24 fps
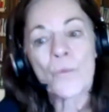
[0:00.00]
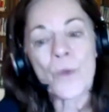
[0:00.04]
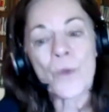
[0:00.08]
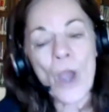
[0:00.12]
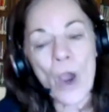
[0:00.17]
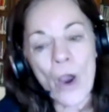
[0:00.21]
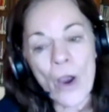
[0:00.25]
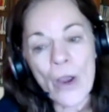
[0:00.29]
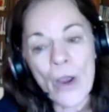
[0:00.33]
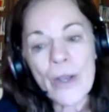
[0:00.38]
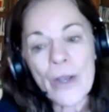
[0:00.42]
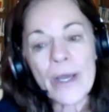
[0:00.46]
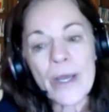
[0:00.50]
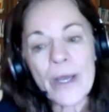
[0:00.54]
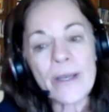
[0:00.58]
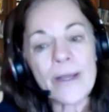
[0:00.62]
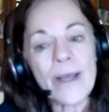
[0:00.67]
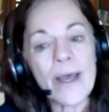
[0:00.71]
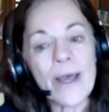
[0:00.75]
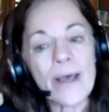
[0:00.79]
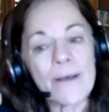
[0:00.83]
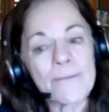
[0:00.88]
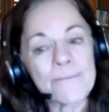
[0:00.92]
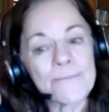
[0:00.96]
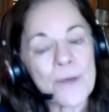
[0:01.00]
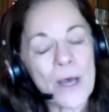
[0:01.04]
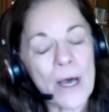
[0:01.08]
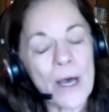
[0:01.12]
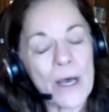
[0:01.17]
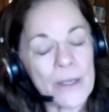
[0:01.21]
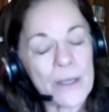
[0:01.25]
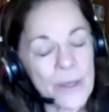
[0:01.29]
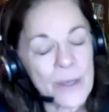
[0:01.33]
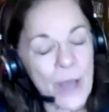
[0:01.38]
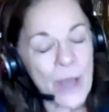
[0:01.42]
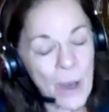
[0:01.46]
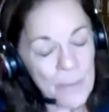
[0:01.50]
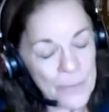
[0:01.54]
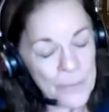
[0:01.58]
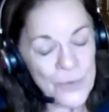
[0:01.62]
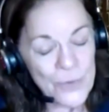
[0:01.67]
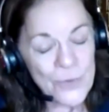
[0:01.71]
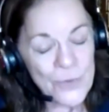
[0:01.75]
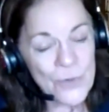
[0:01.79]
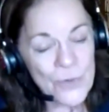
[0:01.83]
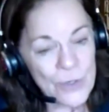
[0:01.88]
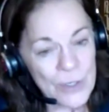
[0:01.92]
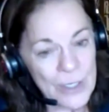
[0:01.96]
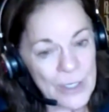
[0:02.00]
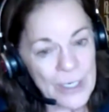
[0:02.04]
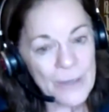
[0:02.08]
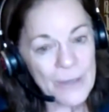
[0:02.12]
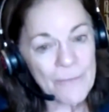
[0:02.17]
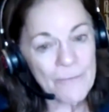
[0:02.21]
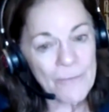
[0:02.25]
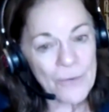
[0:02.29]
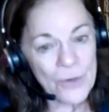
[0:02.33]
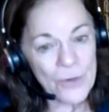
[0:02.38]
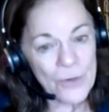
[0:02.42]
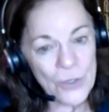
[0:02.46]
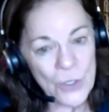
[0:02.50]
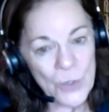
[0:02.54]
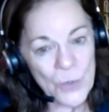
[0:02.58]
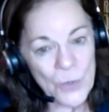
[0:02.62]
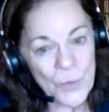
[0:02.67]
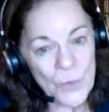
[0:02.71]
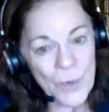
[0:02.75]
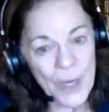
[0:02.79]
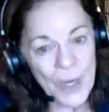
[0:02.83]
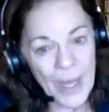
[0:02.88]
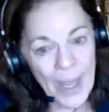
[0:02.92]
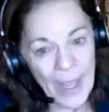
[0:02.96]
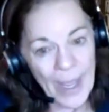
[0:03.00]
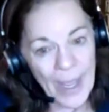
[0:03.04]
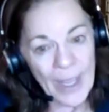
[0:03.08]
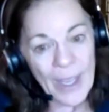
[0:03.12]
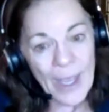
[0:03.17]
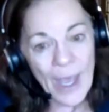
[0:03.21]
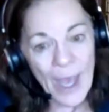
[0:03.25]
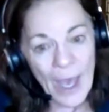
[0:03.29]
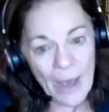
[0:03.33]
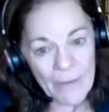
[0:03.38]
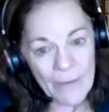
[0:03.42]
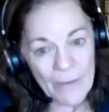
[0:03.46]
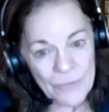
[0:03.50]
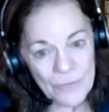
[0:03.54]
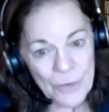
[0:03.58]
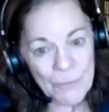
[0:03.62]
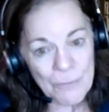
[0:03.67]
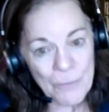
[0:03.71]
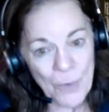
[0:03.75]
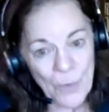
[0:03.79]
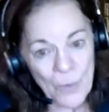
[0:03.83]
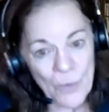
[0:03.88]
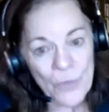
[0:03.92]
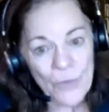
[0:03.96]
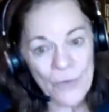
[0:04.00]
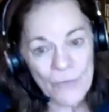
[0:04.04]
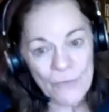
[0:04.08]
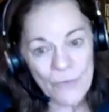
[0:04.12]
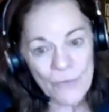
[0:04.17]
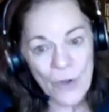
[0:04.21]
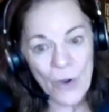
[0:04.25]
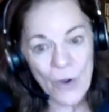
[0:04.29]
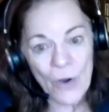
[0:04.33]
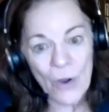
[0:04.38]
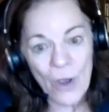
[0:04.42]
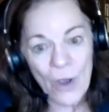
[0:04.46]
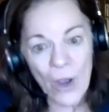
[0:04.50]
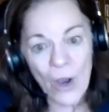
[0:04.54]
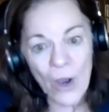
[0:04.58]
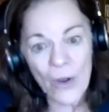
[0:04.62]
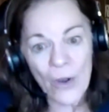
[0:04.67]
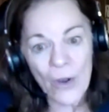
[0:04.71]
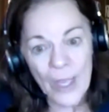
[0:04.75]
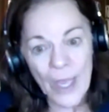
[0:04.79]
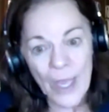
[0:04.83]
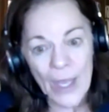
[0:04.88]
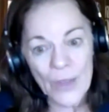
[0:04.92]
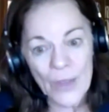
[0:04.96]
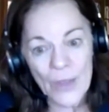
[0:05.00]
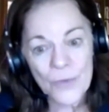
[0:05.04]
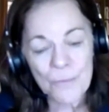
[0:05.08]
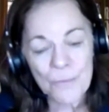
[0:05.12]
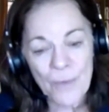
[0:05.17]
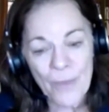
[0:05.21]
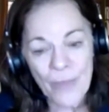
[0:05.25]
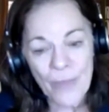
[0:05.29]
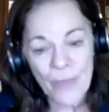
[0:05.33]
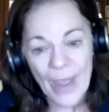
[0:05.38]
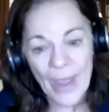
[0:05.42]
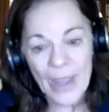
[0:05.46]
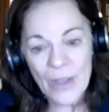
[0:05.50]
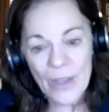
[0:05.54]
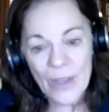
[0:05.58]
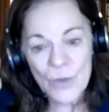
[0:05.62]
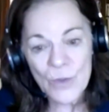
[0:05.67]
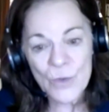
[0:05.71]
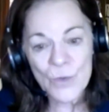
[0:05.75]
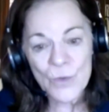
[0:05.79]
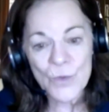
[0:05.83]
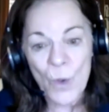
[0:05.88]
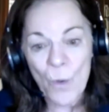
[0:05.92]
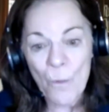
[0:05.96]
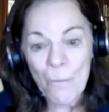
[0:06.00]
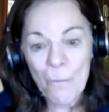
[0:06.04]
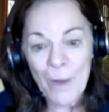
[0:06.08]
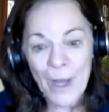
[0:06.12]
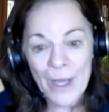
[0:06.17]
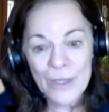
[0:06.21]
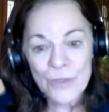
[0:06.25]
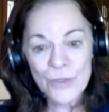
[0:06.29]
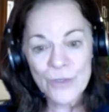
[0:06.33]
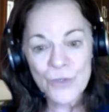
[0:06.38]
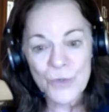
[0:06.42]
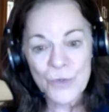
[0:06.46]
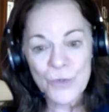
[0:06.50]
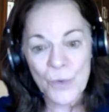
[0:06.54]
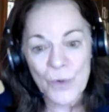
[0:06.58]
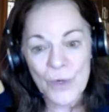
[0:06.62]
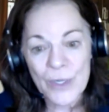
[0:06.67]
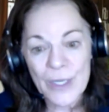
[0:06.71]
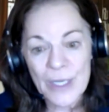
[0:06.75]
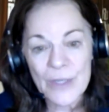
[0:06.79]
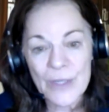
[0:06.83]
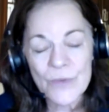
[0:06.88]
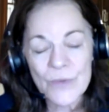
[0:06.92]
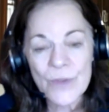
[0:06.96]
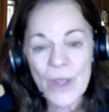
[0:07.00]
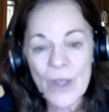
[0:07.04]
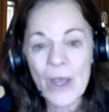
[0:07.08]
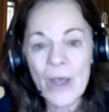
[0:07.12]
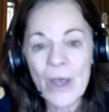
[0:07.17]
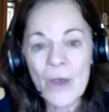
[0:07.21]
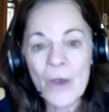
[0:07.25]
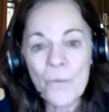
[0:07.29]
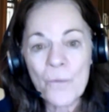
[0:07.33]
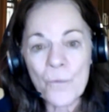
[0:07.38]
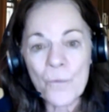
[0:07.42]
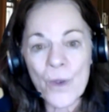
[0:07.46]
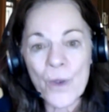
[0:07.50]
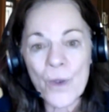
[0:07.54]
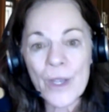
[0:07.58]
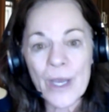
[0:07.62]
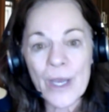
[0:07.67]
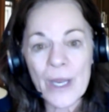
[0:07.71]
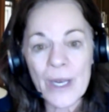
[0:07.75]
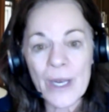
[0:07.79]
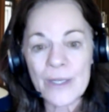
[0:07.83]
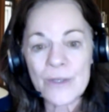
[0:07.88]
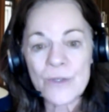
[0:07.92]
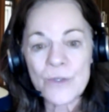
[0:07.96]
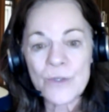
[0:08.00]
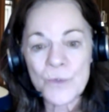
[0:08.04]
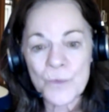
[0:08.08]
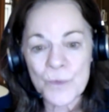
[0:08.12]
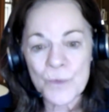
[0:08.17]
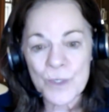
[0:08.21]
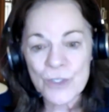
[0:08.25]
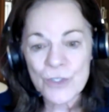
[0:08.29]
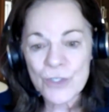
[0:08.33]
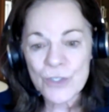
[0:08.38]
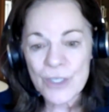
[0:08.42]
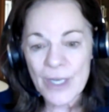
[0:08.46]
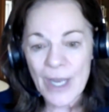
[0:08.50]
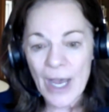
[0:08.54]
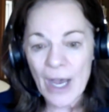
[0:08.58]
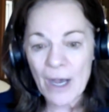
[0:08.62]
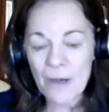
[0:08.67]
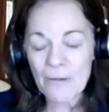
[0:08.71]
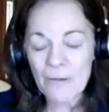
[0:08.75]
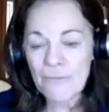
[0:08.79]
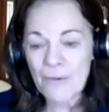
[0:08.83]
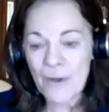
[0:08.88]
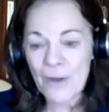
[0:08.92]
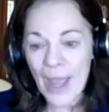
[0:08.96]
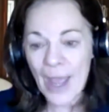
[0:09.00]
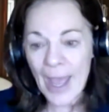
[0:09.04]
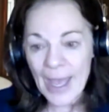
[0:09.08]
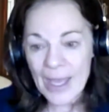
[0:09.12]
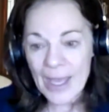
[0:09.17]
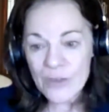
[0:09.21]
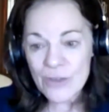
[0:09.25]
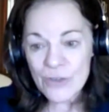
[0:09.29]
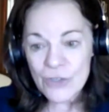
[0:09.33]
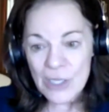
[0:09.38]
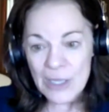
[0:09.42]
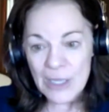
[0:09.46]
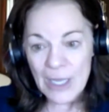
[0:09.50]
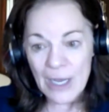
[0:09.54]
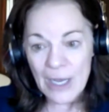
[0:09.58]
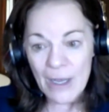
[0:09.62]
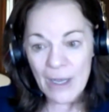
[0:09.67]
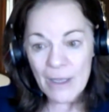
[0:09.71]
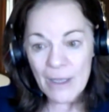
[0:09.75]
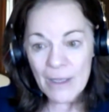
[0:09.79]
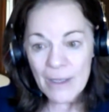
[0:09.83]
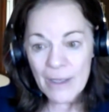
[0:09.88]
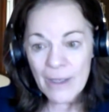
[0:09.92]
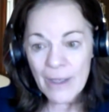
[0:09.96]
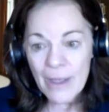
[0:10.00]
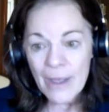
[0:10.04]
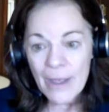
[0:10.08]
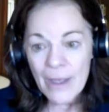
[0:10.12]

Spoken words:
We are going to have an opportunity for Q&A after both of our guests, but thank you so much, Dorcas. We're going to switch now for Angela,